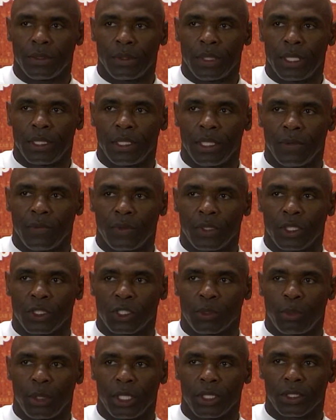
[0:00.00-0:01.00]
enough good
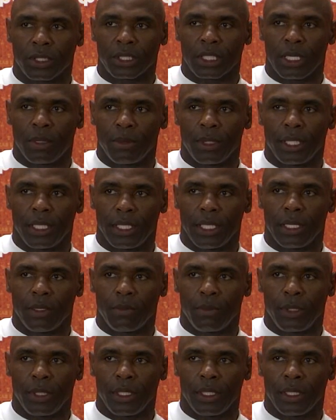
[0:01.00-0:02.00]
speakers coming in that'll
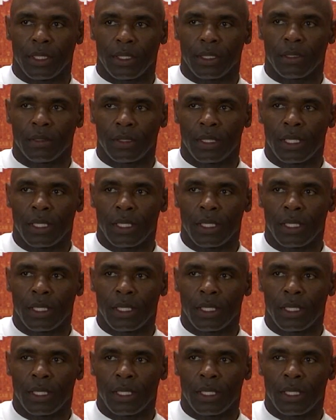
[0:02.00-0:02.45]
be here.